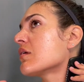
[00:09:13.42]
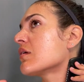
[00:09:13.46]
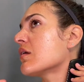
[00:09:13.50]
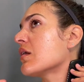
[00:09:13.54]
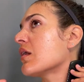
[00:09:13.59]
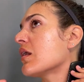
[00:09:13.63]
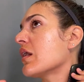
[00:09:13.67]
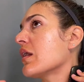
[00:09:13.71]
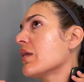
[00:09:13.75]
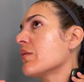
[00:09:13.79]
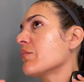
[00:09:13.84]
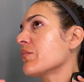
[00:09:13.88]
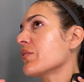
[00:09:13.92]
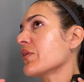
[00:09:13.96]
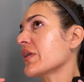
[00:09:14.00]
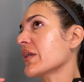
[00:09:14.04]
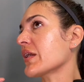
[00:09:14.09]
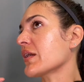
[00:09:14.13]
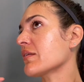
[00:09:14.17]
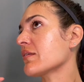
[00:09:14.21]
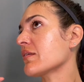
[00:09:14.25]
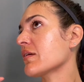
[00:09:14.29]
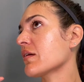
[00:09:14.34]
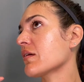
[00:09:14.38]
And bring
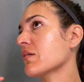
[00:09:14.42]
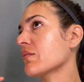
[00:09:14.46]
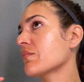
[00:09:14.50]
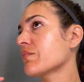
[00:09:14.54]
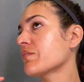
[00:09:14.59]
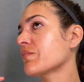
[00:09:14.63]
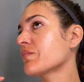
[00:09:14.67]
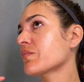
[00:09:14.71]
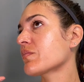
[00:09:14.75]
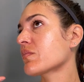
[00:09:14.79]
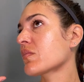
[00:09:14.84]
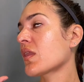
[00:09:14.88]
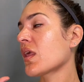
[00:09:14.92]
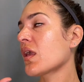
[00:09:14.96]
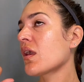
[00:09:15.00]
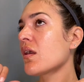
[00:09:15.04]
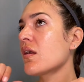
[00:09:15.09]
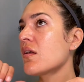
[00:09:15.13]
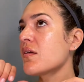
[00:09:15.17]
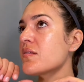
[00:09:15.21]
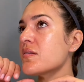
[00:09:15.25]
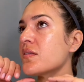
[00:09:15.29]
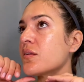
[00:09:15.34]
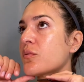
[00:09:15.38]
it down.
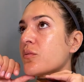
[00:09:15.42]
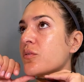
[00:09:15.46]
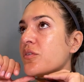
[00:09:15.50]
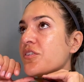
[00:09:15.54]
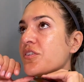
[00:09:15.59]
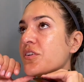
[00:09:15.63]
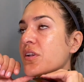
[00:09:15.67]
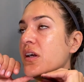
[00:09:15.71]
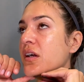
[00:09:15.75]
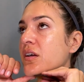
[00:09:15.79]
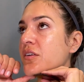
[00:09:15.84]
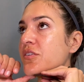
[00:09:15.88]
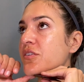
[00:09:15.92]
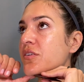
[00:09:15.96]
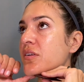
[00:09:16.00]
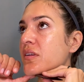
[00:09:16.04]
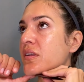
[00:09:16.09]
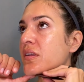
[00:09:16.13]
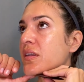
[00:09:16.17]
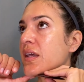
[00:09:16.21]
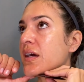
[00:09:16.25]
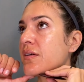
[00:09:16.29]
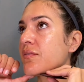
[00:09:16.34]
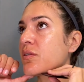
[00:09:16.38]
So gua sha should
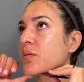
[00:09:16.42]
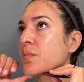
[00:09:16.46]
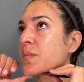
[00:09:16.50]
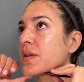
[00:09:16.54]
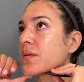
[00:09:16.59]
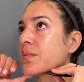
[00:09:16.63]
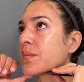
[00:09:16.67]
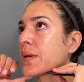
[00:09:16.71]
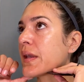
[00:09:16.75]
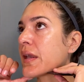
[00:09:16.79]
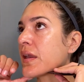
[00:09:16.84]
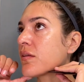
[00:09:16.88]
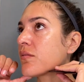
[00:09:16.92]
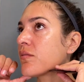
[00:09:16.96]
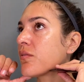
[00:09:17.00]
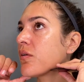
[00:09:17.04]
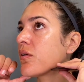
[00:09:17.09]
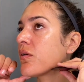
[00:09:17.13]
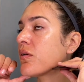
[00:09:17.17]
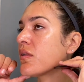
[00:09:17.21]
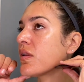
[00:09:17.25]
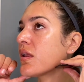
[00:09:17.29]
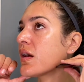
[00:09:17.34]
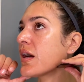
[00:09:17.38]
never be
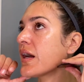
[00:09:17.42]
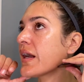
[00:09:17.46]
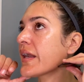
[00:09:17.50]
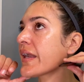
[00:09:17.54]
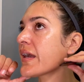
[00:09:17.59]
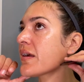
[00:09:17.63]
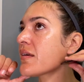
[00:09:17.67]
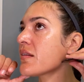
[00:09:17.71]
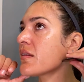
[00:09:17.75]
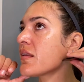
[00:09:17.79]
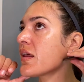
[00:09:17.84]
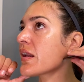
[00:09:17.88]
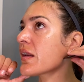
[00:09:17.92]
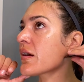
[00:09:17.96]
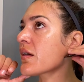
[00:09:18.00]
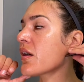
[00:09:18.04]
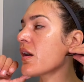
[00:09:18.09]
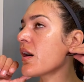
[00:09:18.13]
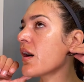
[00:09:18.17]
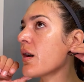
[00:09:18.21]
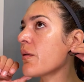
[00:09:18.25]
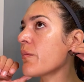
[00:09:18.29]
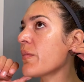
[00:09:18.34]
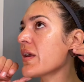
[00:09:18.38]
painful. I get a lot of
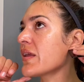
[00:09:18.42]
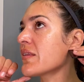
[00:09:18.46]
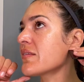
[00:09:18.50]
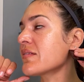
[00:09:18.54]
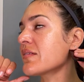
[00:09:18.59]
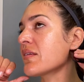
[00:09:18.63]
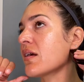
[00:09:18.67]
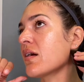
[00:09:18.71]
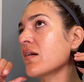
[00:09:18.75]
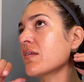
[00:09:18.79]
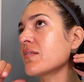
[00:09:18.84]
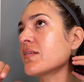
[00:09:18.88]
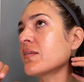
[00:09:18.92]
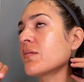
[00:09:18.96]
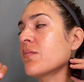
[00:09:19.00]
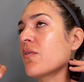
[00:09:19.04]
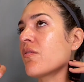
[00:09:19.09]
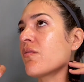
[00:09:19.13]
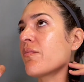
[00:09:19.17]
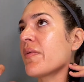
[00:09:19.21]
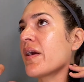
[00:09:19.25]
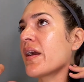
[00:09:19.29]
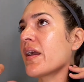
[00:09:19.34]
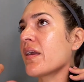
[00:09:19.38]
comments on some
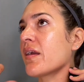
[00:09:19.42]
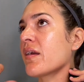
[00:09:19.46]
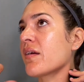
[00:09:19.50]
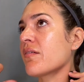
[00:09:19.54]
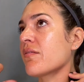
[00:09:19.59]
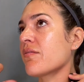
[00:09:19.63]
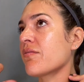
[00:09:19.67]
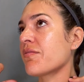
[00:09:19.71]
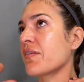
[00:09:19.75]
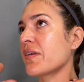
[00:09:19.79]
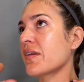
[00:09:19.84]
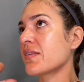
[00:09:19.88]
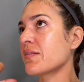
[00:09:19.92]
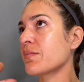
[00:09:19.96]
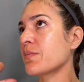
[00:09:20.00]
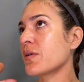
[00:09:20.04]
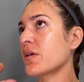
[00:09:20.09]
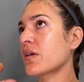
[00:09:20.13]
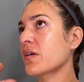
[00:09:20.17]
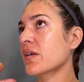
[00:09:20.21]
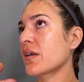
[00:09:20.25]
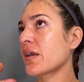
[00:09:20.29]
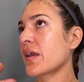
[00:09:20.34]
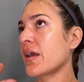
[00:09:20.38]
of my
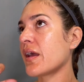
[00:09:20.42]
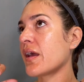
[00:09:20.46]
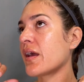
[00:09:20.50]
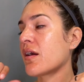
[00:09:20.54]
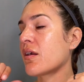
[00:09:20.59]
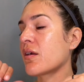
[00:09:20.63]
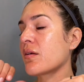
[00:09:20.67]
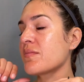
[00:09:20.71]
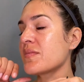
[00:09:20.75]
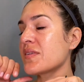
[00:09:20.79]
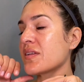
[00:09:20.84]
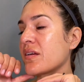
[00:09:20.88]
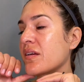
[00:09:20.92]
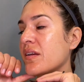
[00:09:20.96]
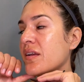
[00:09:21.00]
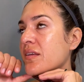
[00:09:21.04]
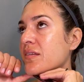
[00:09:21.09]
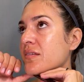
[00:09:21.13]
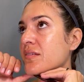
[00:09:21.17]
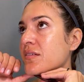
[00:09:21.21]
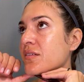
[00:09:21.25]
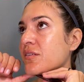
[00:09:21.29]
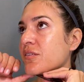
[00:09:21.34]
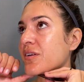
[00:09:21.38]

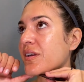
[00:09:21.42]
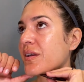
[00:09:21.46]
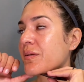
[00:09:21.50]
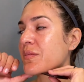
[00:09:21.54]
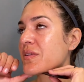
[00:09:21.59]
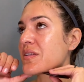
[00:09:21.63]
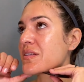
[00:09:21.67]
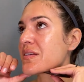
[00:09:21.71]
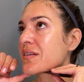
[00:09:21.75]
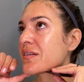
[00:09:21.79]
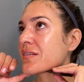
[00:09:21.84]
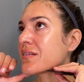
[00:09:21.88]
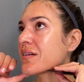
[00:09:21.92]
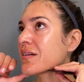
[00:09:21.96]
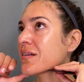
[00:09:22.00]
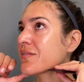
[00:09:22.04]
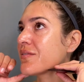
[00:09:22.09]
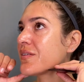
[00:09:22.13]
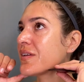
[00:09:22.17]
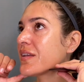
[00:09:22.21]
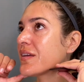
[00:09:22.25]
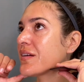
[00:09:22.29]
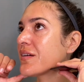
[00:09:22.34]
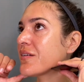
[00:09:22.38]
Instagram and TikTok
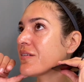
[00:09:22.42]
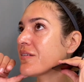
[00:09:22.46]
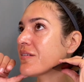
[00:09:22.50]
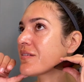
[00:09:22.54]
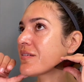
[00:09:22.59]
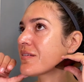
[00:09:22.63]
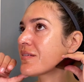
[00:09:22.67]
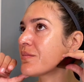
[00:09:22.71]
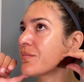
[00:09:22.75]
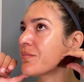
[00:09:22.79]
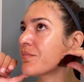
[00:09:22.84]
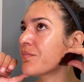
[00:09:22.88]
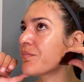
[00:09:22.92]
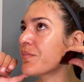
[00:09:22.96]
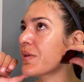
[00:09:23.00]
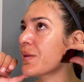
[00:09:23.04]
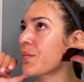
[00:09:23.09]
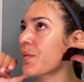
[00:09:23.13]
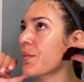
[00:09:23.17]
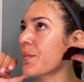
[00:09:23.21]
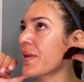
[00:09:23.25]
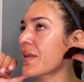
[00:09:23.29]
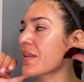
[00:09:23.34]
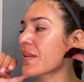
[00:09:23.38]
videos,
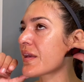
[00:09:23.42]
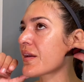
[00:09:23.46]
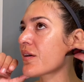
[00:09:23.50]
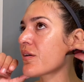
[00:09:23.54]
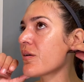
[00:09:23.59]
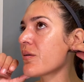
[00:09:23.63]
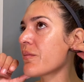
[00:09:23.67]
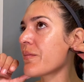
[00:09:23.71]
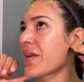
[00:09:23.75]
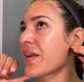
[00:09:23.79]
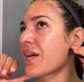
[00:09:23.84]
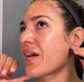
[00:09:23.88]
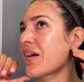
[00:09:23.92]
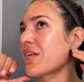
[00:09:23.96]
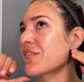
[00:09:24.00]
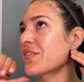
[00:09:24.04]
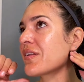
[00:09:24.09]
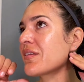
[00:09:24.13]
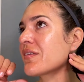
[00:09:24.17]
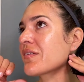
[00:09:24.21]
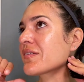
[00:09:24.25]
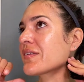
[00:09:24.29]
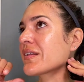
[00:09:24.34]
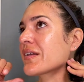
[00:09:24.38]
people being like, oh my gosh, that
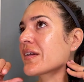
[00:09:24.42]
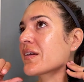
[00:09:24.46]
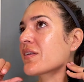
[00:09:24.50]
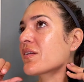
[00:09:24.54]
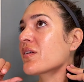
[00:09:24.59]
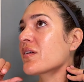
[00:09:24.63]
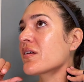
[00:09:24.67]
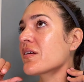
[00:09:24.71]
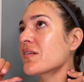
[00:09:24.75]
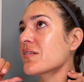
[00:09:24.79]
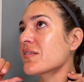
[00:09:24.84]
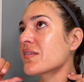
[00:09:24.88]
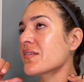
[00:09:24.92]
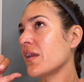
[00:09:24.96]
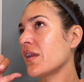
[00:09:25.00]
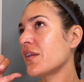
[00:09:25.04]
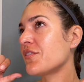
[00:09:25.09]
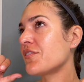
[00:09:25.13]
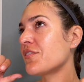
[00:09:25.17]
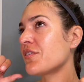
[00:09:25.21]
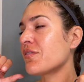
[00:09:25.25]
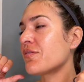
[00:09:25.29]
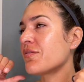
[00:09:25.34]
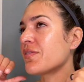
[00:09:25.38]
looks like it hurts. It
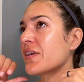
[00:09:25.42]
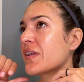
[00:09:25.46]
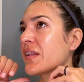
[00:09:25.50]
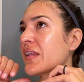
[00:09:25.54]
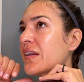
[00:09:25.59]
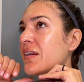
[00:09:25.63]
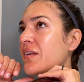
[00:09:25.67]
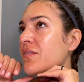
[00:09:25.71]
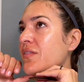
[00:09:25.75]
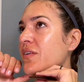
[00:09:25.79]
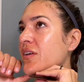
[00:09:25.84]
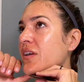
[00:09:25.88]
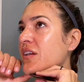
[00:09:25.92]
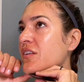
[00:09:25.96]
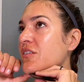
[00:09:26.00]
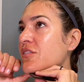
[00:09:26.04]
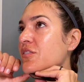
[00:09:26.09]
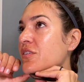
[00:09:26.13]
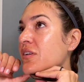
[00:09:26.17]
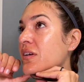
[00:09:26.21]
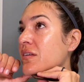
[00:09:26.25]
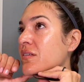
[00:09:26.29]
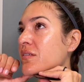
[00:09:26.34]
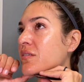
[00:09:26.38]
should feel like a very
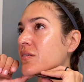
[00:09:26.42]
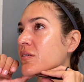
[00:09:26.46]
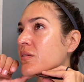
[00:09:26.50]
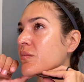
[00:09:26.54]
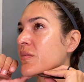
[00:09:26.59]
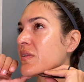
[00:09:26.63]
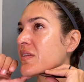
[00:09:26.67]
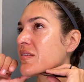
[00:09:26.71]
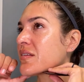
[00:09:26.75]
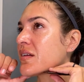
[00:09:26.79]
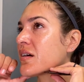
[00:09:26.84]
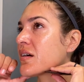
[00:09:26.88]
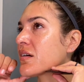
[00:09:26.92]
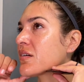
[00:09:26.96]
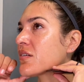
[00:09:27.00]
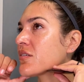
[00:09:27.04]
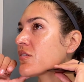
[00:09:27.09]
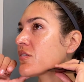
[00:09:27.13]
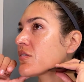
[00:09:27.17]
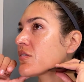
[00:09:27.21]
gentle massage.